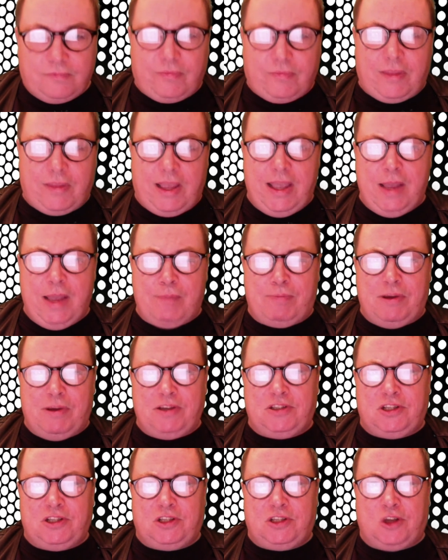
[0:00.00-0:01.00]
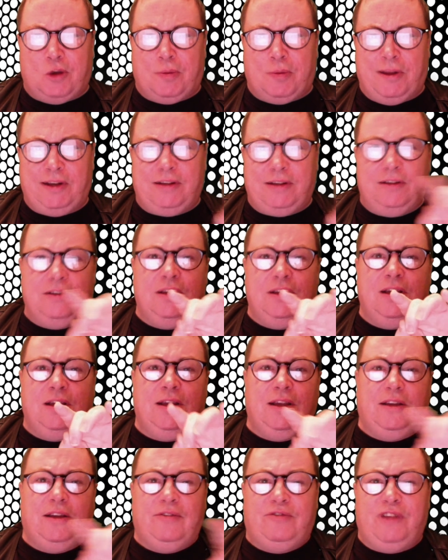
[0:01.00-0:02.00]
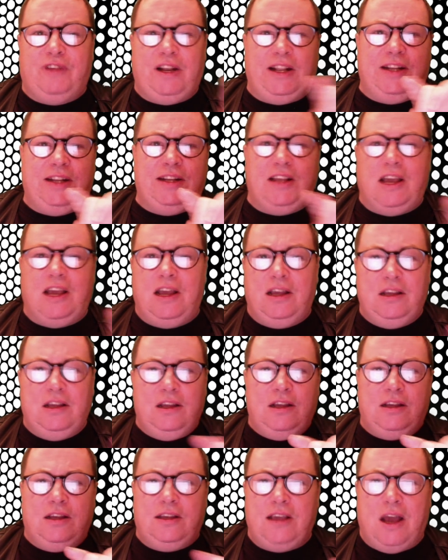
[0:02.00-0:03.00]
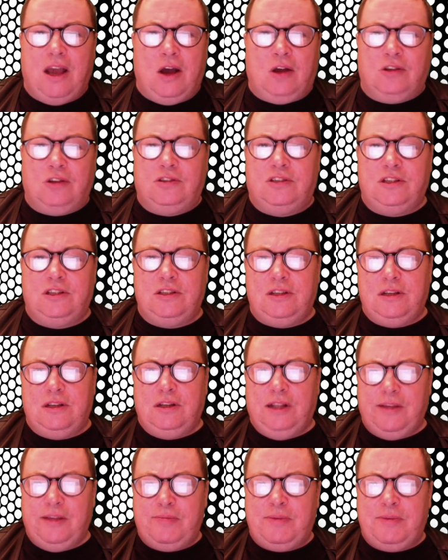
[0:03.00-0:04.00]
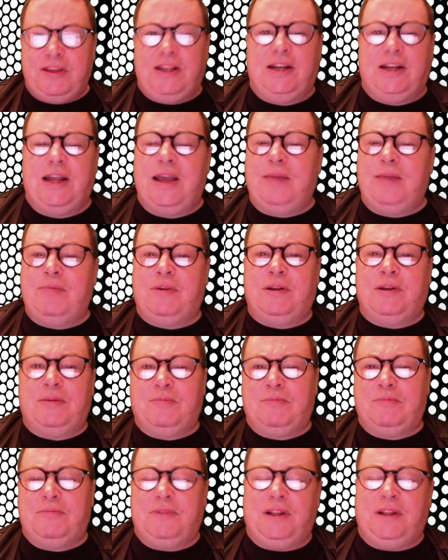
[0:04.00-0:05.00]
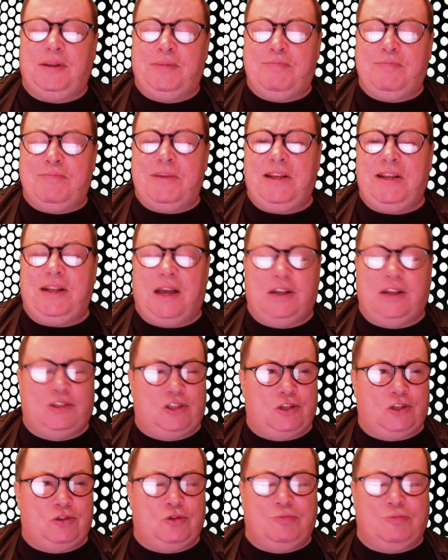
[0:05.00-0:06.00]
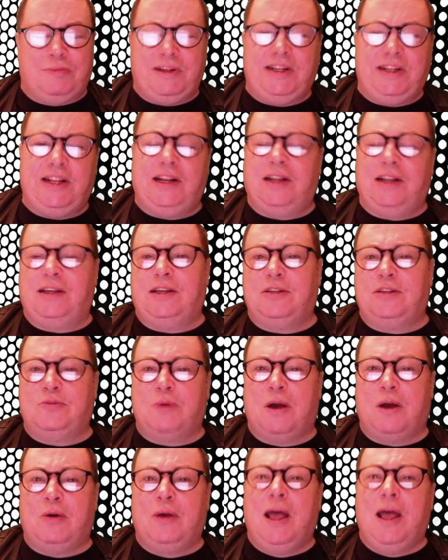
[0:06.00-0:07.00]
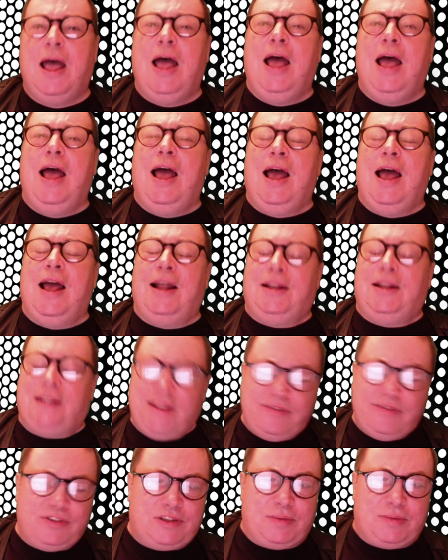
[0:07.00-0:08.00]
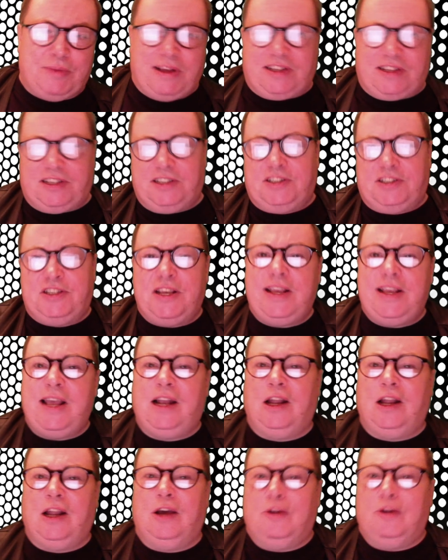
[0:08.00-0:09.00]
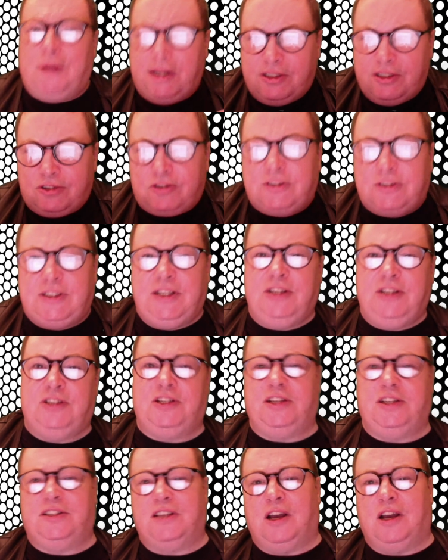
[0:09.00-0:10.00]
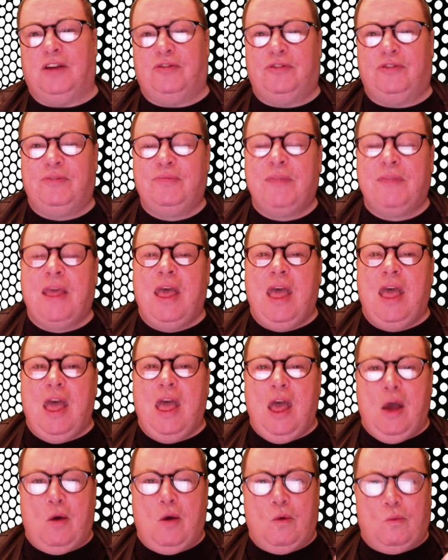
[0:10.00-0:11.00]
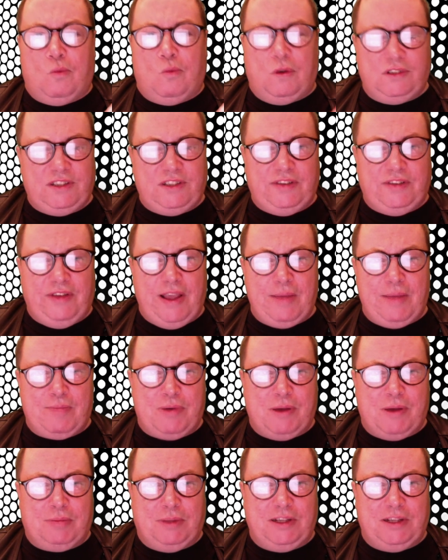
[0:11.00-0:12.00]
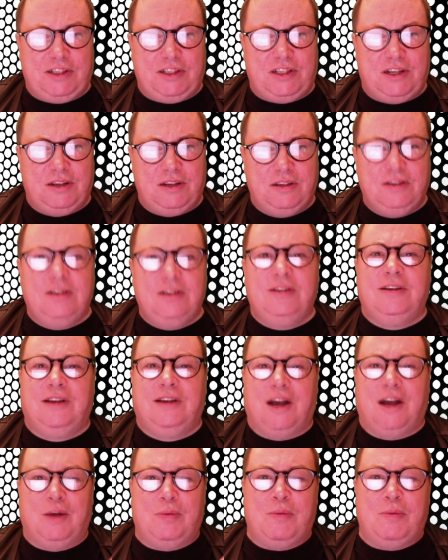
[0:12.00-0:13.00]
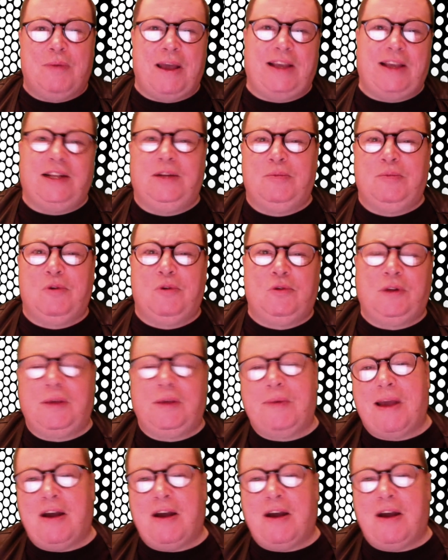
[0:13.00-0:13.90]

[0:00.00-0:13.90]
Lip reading: hit post a comment, fill in your answers, leave me your name and a social media link as well. Leave us a message, say hello, introduce yourself. Once you've hit publish, I'll be back in the morning about